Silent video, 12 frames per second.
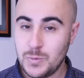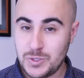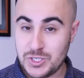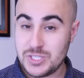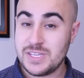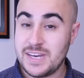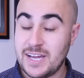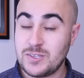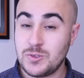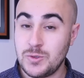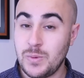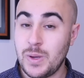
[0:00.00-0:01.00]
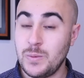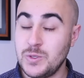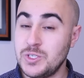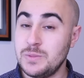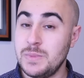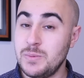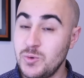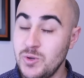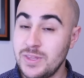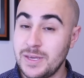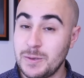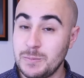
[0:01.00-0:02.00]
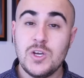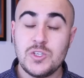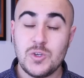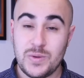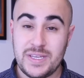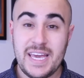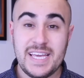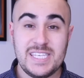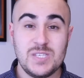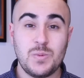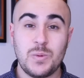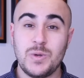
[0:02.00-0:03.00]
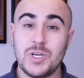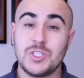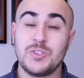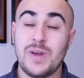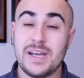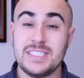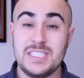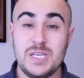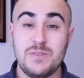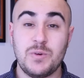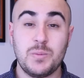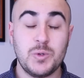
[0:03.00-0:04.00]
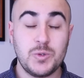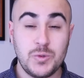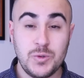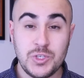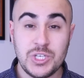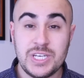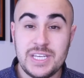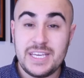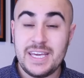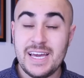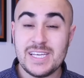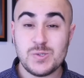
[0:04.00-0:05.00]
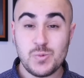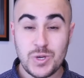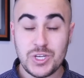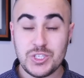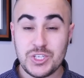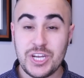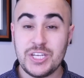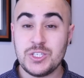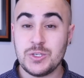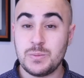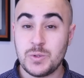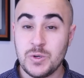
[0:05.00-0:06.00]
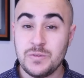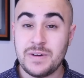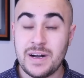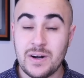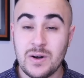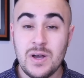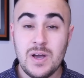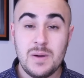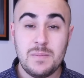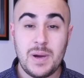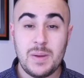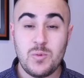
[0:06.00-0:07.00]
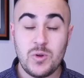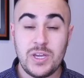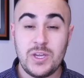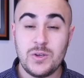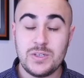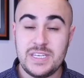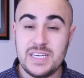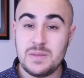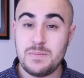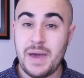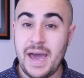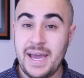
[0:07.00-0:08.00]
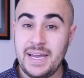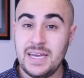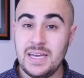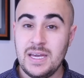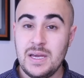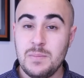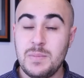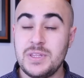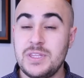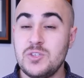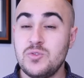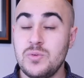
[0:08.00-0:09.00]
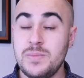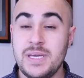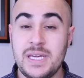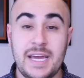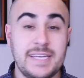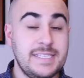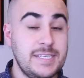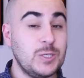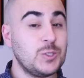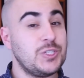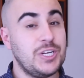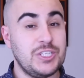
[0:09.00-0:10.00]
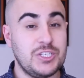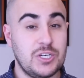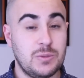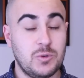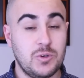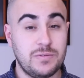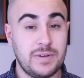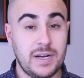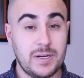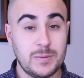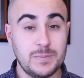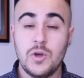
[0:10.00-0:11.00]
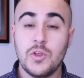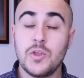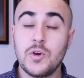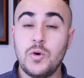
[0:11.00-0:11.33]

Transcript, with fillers: which is the natural way we should be breathing. So in cases when we're extracting teeth for protrusion, yes, we can change your profile by bringing your teeth back, but this would be an ideal change in your profile. The